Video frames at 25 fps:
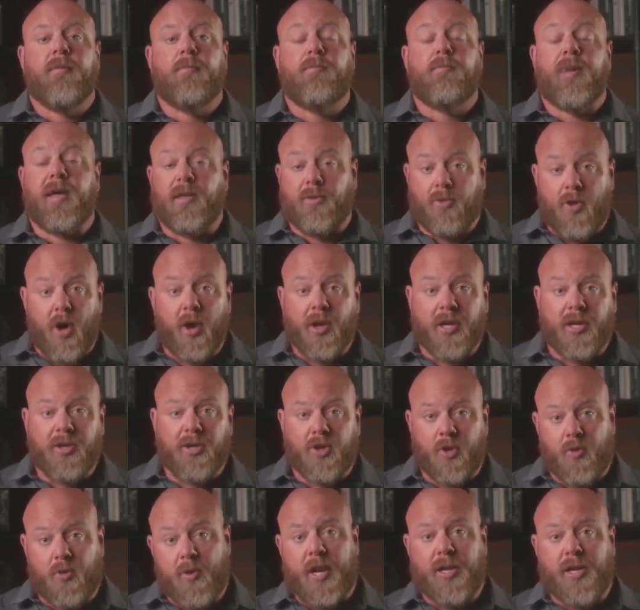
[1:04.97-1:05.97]
but long in
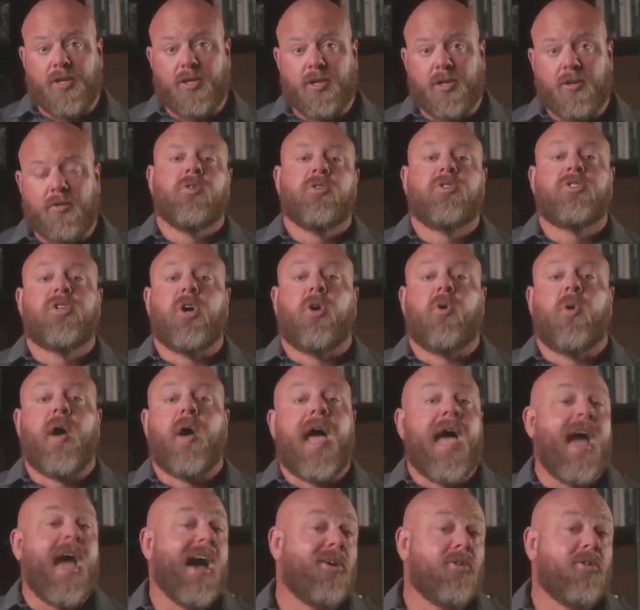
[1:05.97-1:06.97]
duration. So
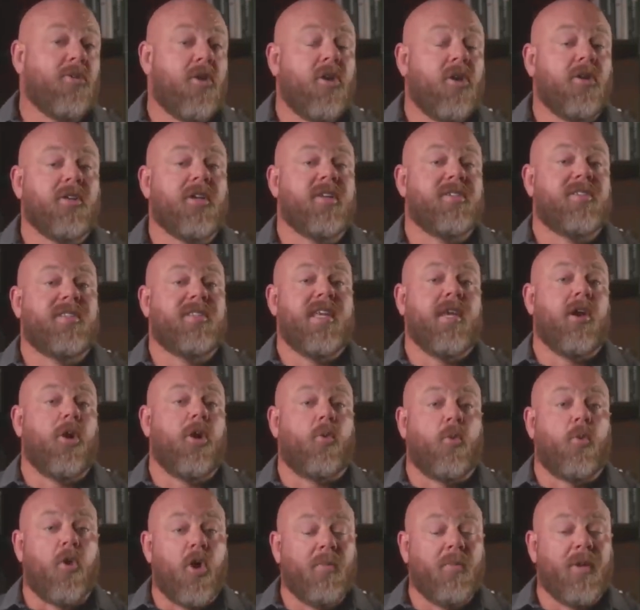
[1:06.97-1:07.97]
how long does the
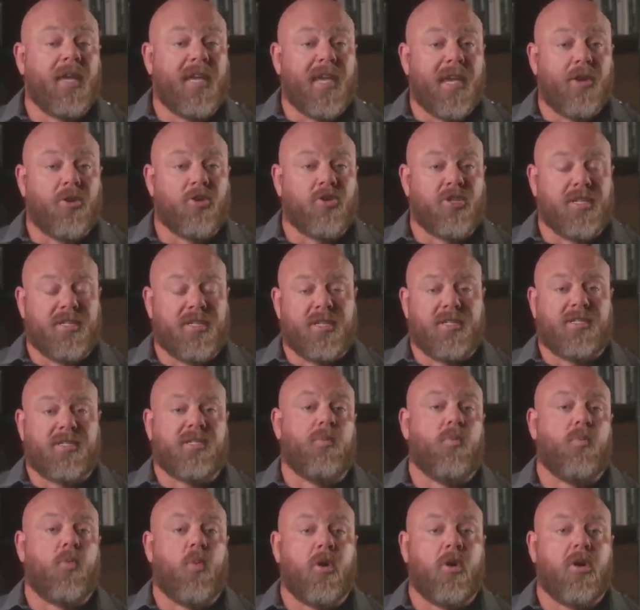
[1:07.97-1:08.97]
aerobic energy
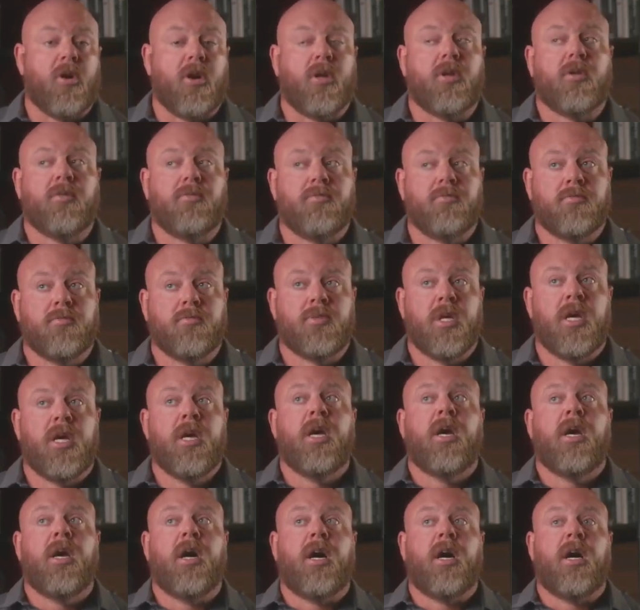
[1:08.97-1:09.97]
system work?
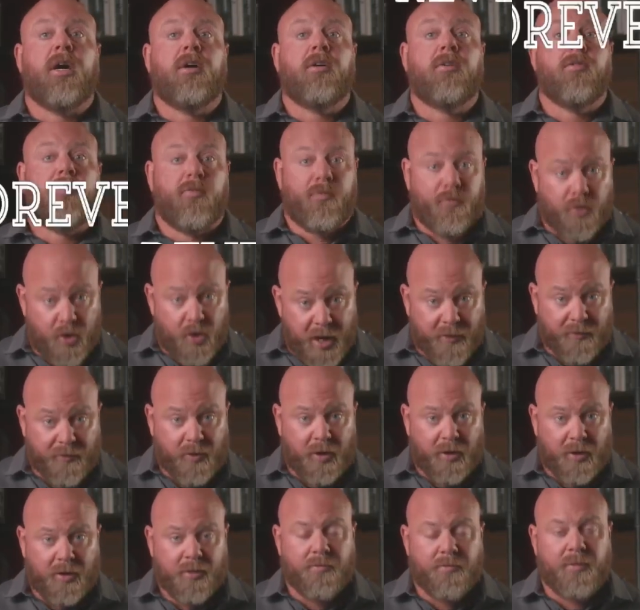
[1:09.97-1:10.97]

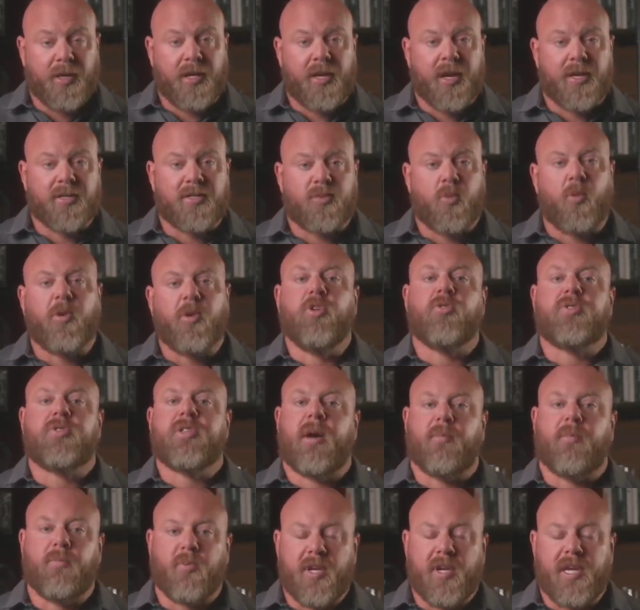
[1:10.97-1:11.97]
Forever, because when you
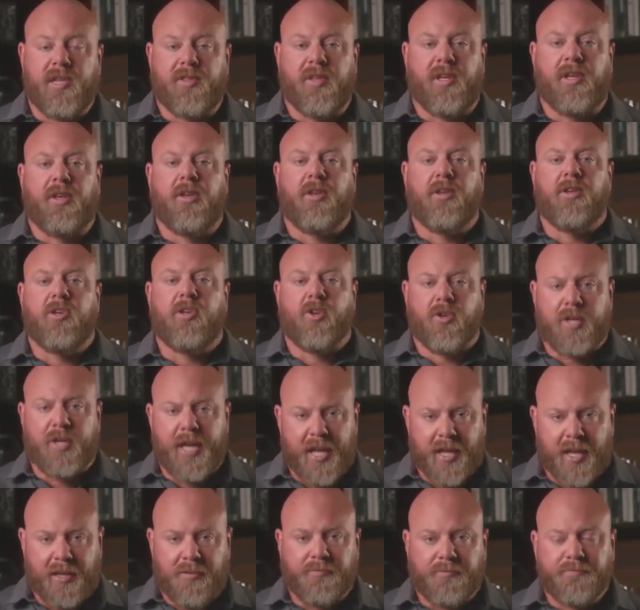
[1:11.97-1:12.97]
stop breathing, you're
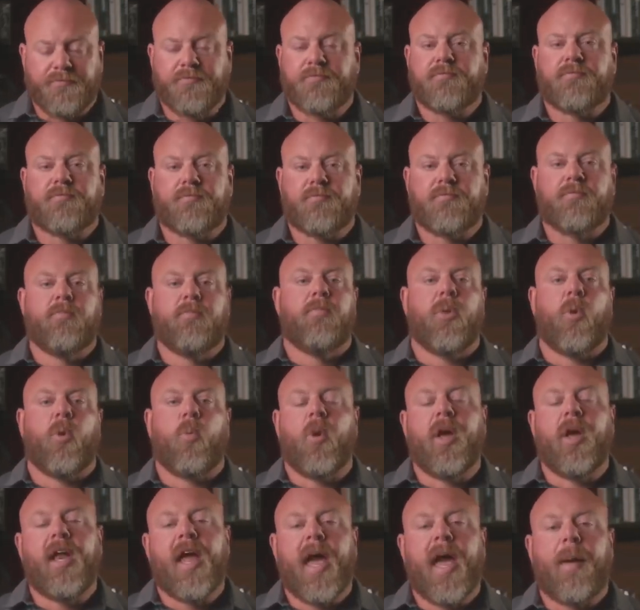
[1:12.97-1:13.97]
dead. But
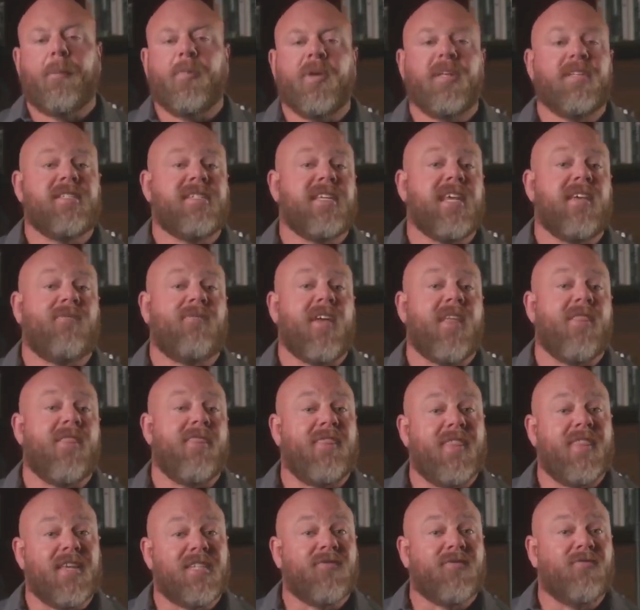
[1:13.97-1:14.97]
what happens if
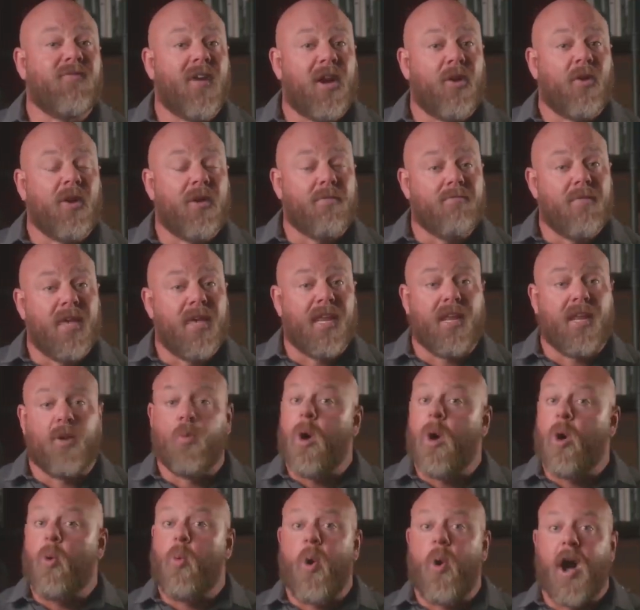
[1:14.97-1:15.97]
at this very minute,
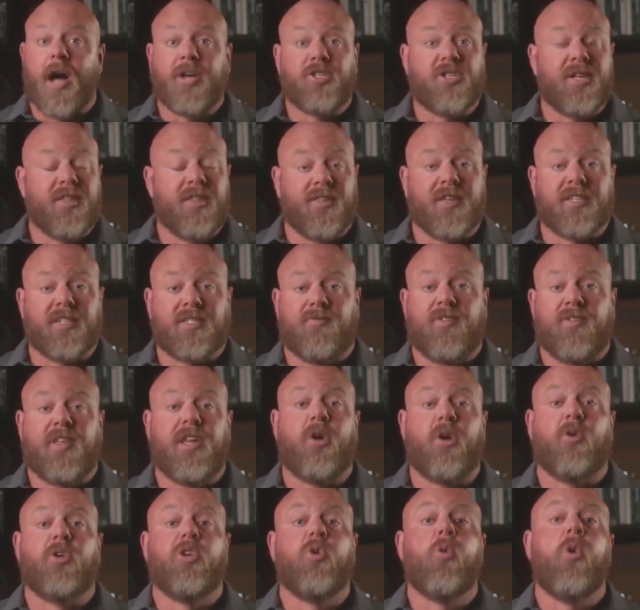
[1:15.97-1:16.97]
while watching this
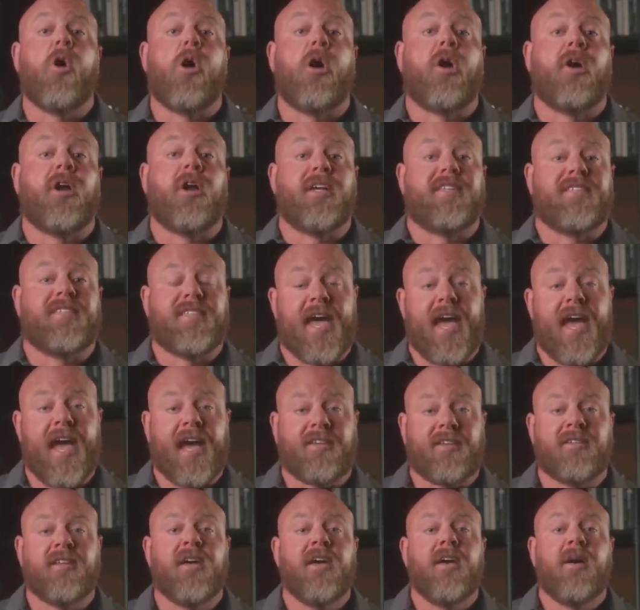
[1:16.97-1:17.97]
video, you are
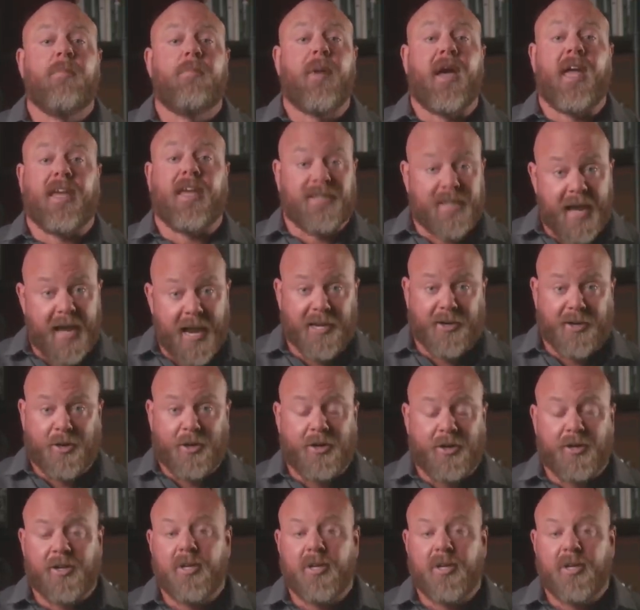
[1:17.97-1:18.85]
attacked by a tiger?